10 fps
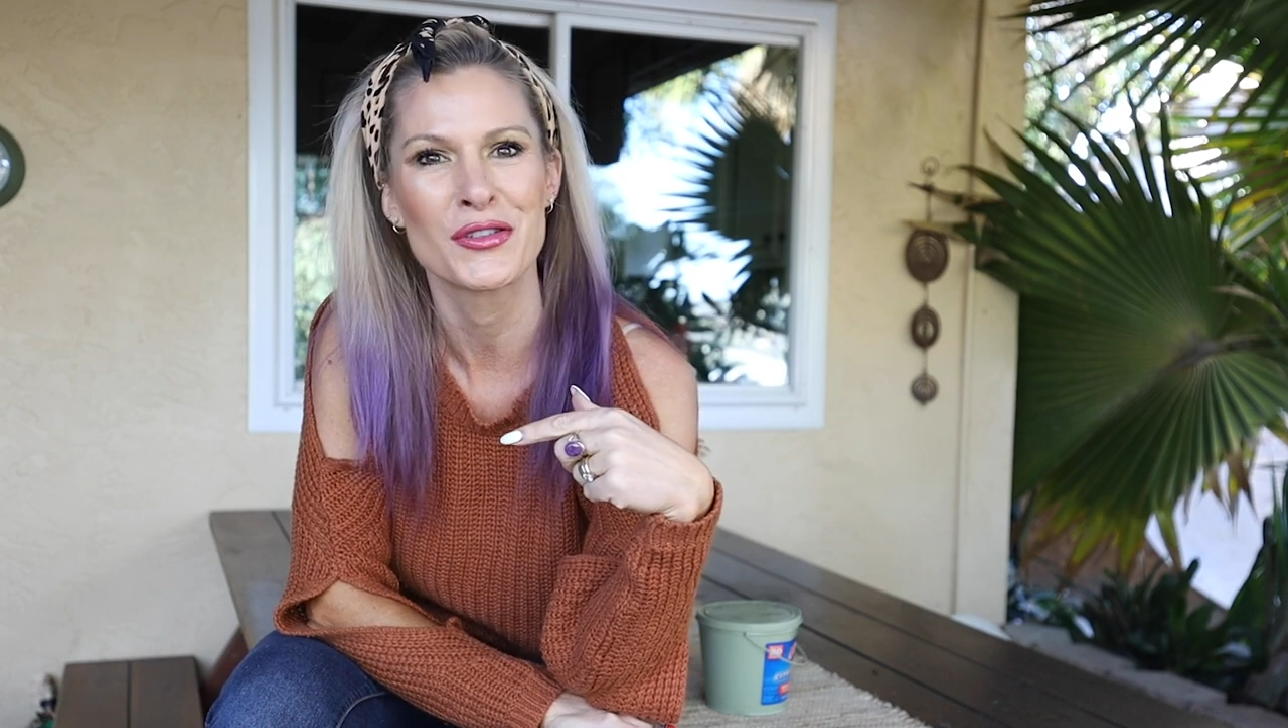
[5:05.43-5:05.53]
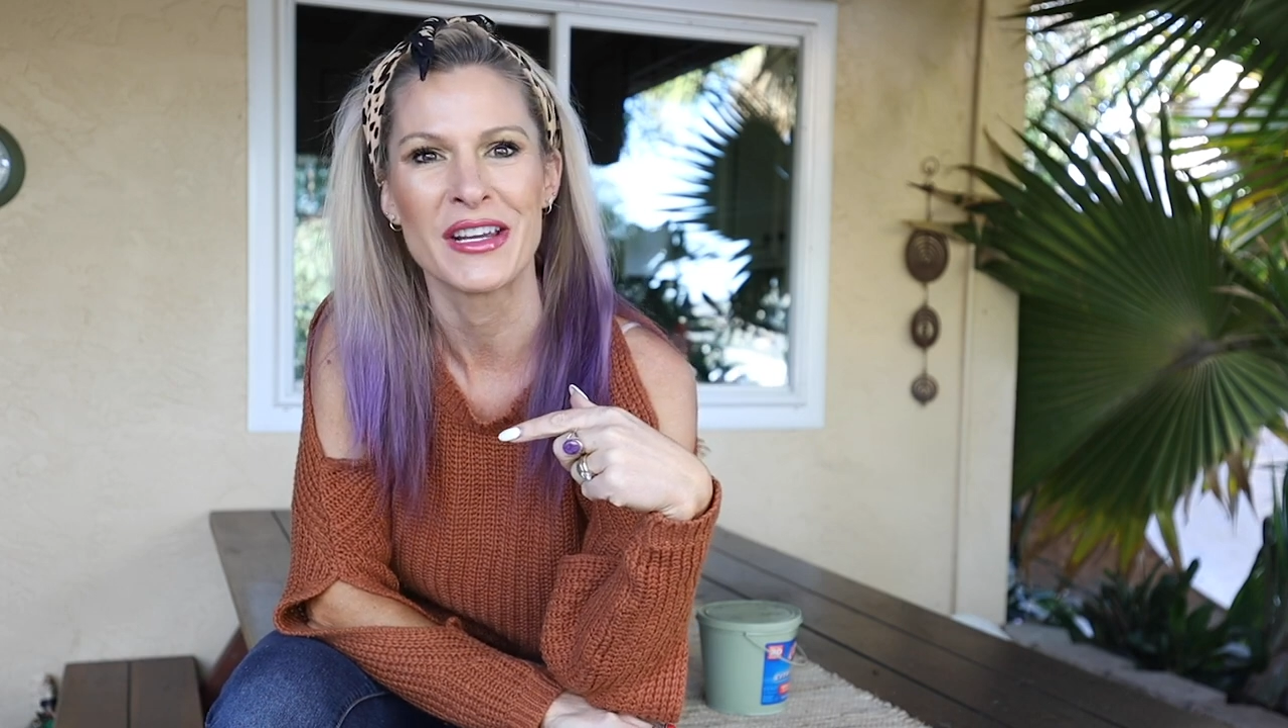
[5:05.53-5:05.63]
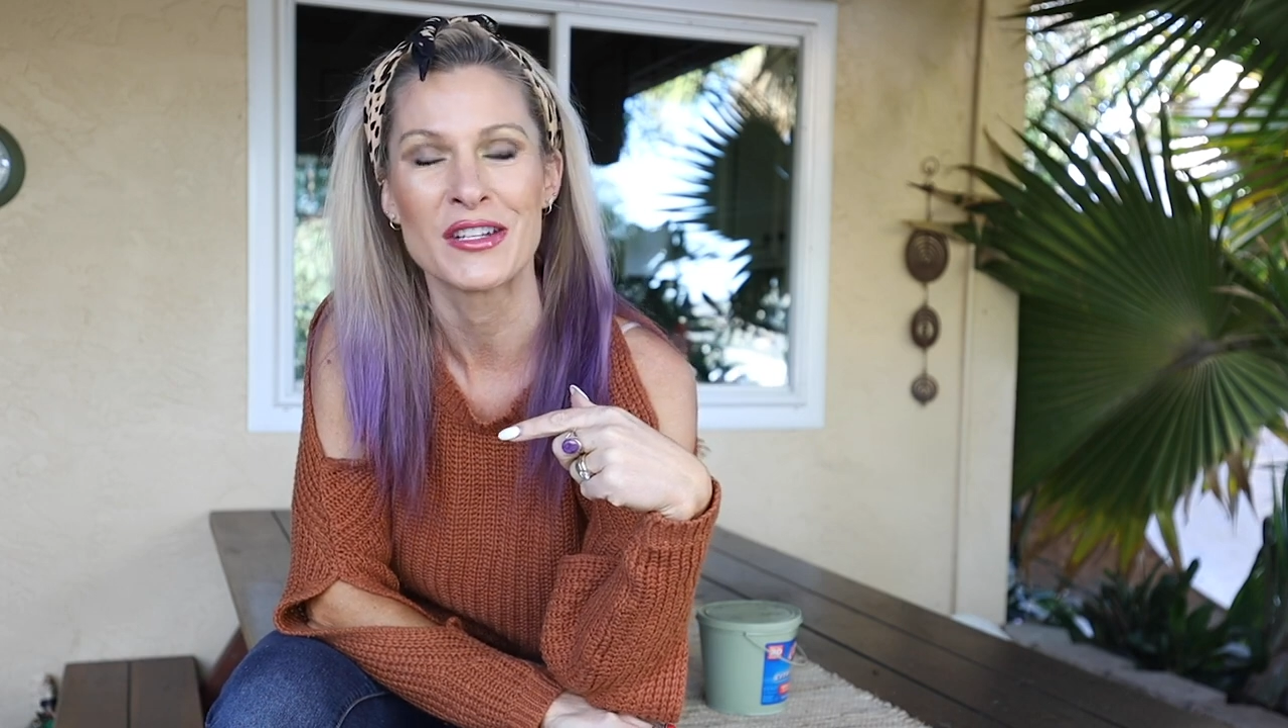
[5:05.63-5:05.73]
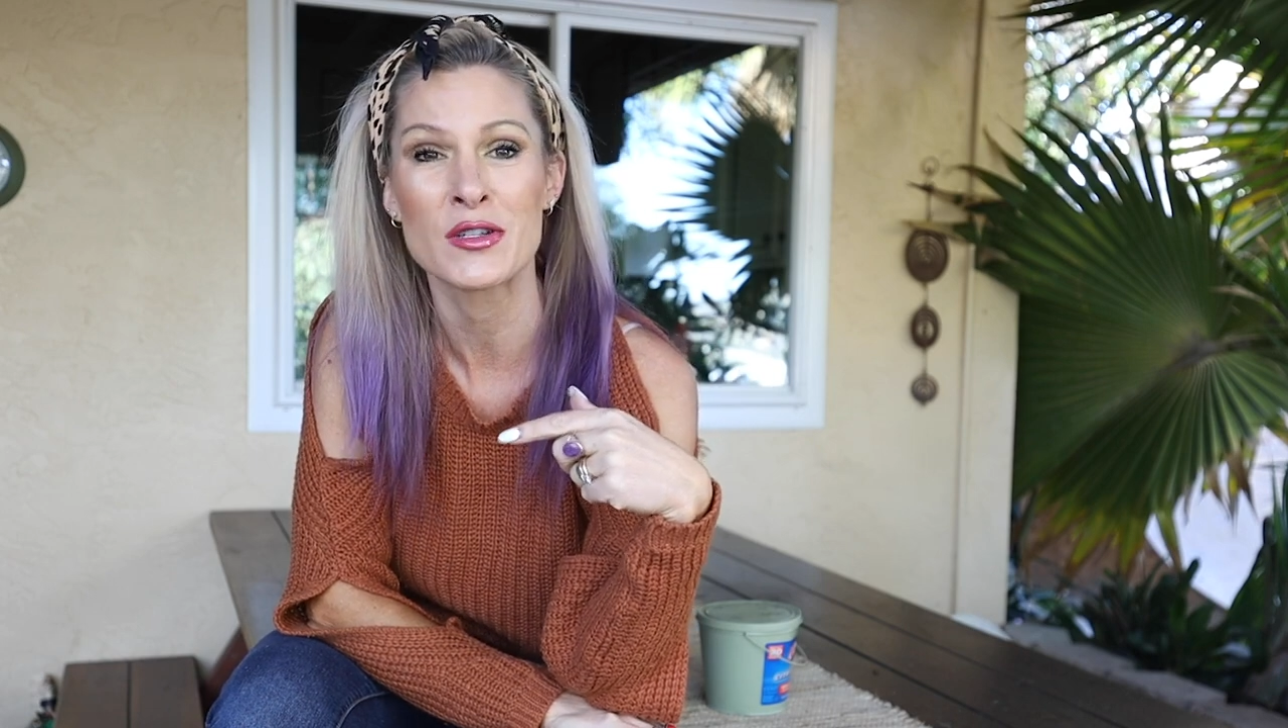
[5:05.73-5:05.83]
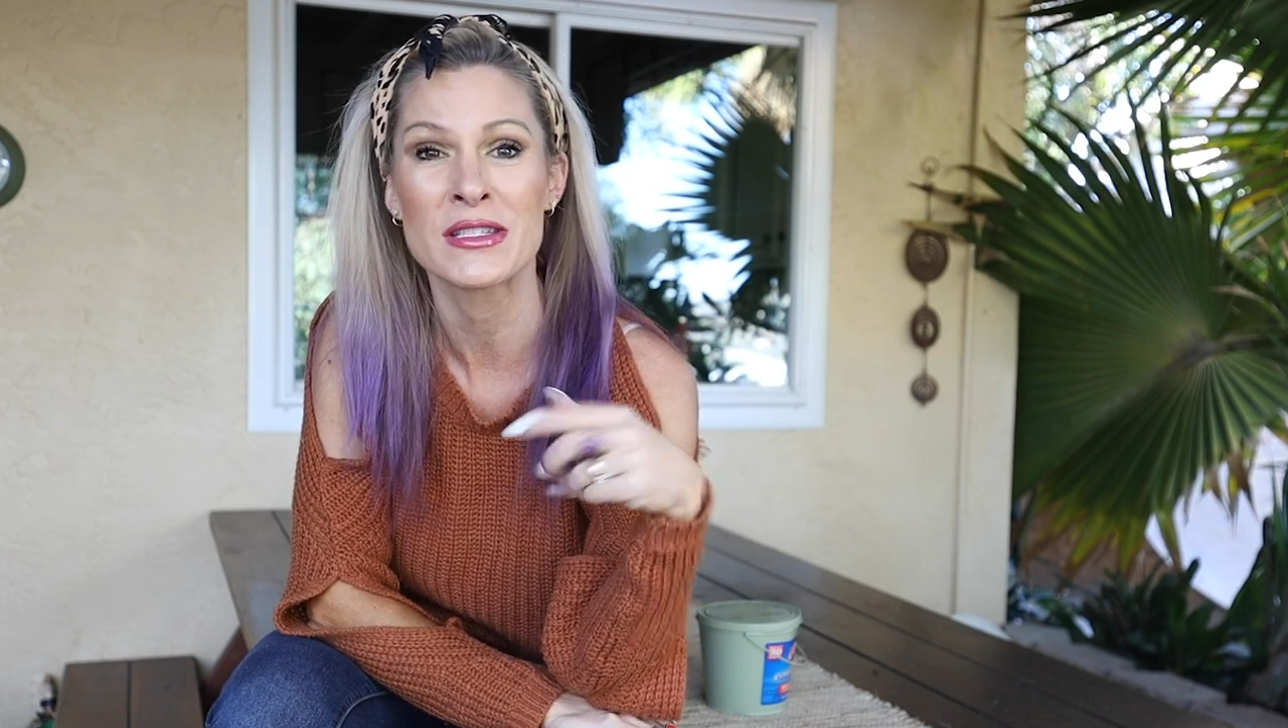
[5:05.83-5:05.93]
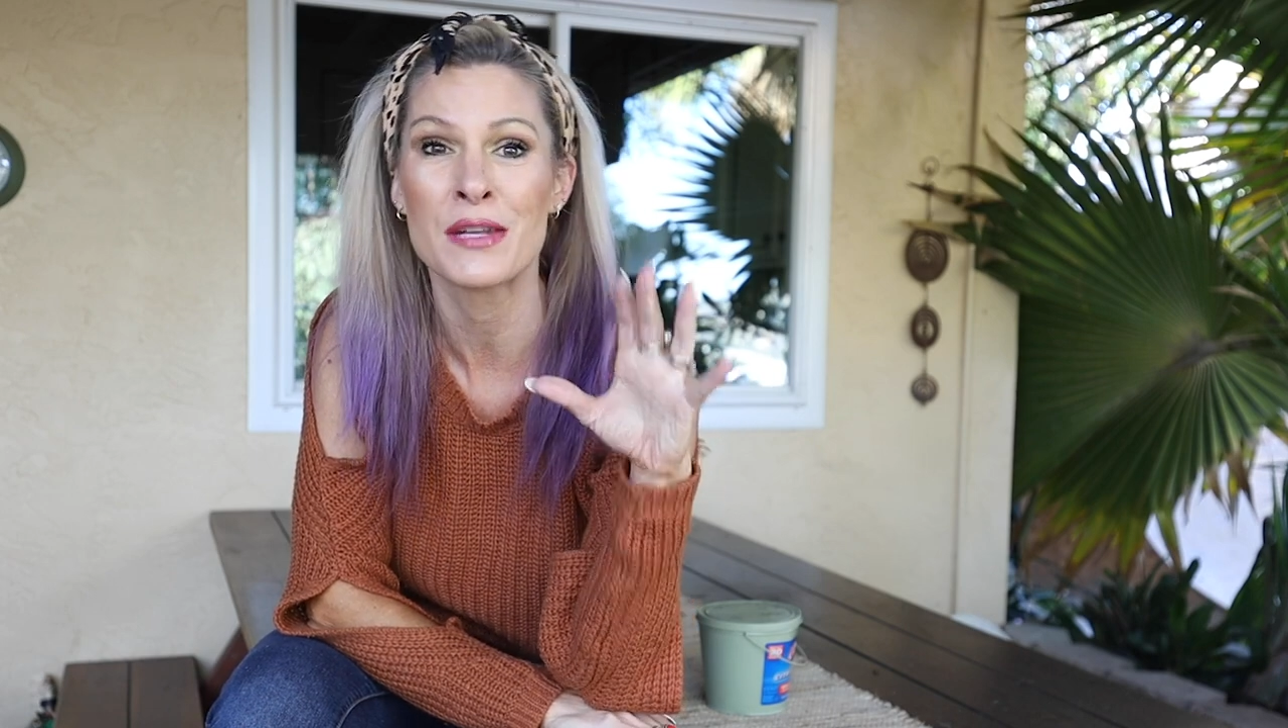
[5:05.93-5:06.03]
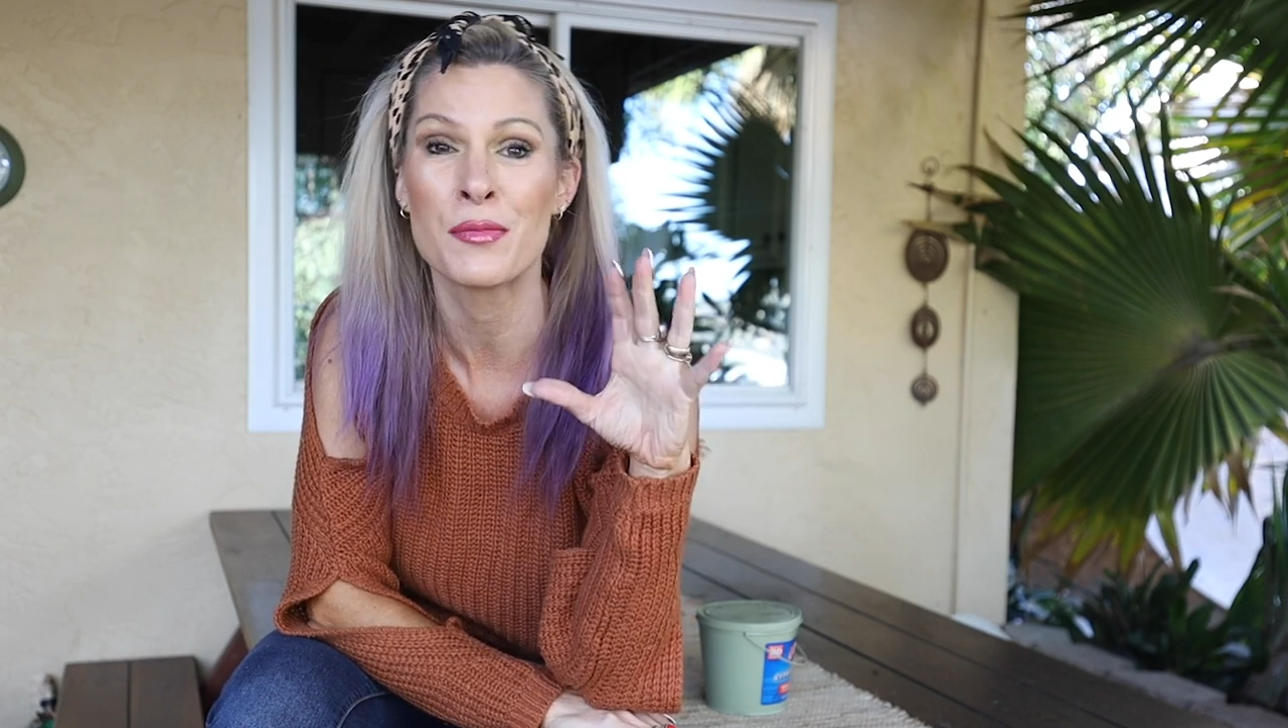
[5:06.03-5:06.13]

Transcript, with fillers: who are interested.